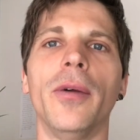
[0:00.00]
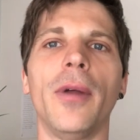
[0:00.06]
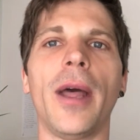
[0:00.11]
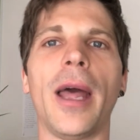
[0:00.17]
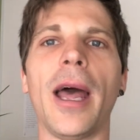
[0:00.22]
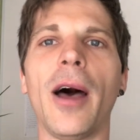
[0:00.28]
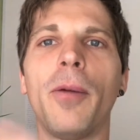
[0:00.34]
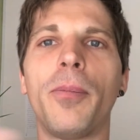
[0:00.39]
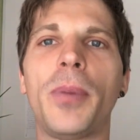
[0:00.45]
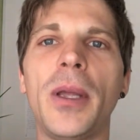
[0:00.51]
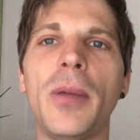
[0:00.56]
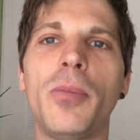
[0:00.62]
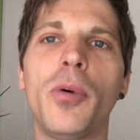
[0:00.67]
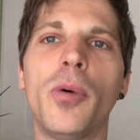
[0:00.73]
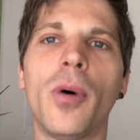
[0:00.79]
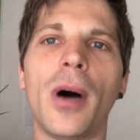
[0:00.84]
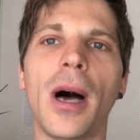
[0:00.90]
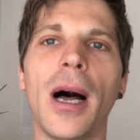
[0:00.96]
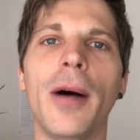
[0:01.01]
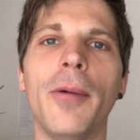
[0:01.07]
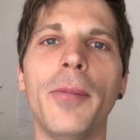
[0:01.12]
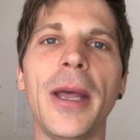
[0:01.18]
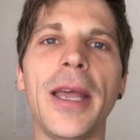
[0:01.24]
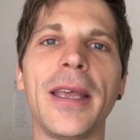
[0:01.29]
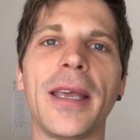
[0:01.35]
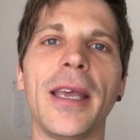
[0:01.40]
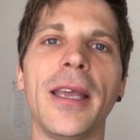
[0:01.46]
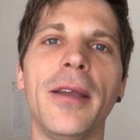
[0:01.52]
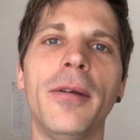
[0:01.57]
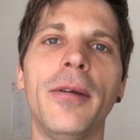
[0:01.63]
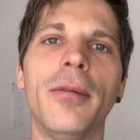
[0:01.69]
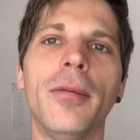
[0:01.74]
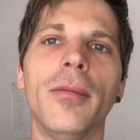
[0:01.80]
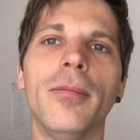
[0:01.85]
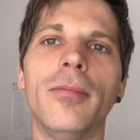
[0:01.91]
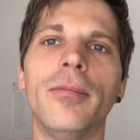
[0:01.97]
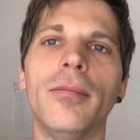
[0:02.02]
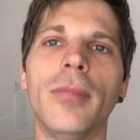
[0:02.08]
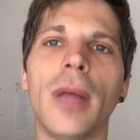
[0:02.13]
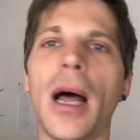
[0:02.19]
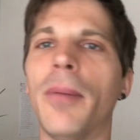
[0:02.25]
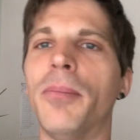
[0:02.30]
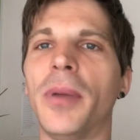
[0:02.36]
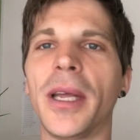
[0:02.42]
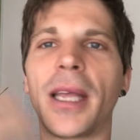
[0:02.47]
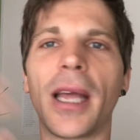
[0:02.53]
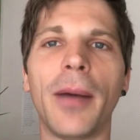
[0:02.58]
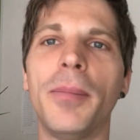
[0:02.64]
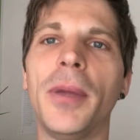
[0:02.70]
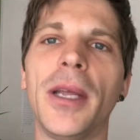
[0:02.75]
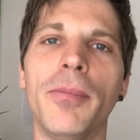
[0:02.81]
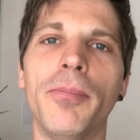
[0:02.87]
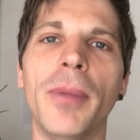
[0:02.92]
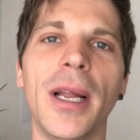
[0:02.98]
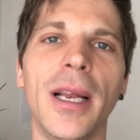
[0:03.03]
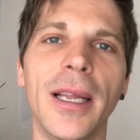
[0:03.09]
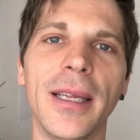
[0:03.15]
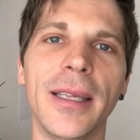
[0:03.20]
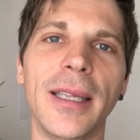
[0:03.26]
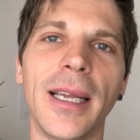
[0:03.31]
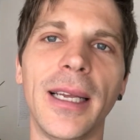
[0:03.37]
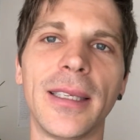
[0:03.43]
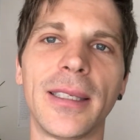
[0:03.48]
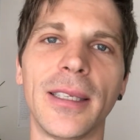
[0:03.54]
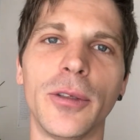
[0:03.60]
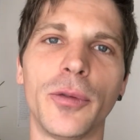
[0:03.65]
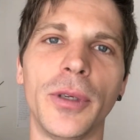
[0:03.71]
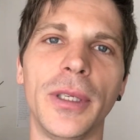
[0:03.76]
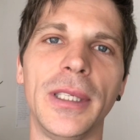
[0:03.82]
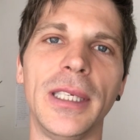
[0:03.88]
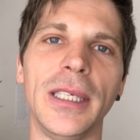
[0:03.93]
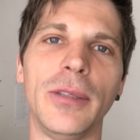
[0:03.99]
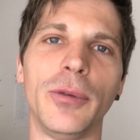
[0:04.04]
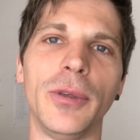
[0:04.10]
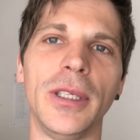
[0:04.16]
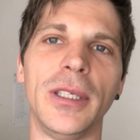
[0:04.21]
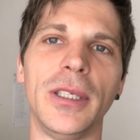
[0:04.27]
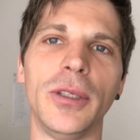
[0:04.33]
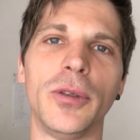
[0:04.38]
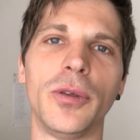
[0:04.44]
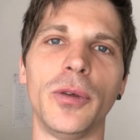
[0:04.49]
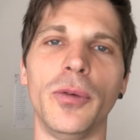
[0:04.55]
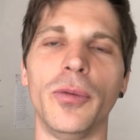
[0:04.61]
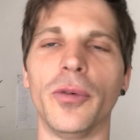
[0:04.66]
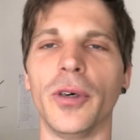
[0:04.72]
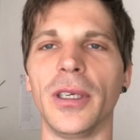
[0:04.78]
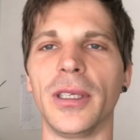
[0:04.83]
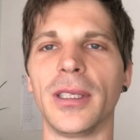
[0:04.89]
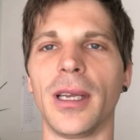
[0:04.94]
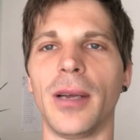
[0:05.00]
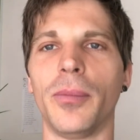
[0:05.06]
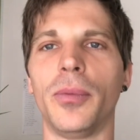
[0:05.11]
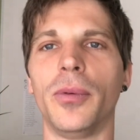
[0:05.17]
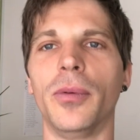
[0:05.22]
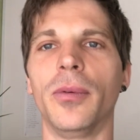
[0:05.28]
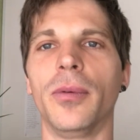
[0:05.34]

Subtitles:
how people are becoming millionaires in 2022, for example.